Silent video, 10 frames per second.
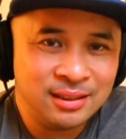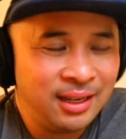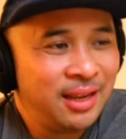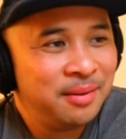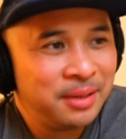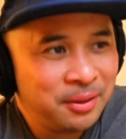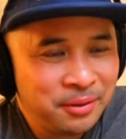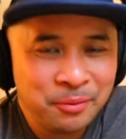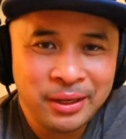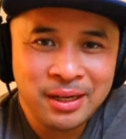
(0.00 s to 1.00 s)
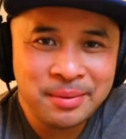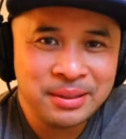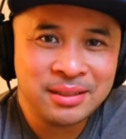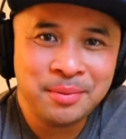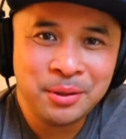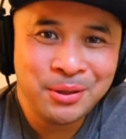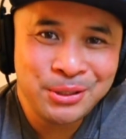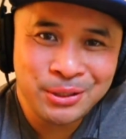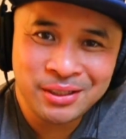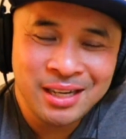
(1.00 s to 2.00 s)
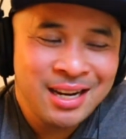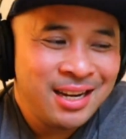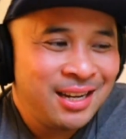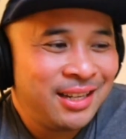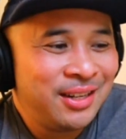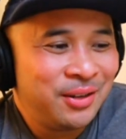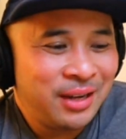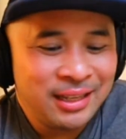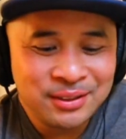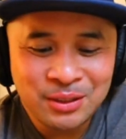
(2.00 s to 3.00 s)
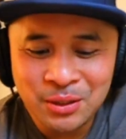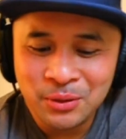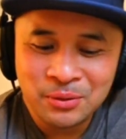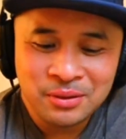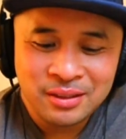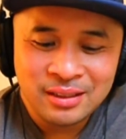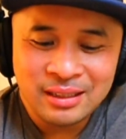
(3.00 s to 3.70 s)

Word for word: Like, hey, by the way, wake up. It's time to go to church, you know. And so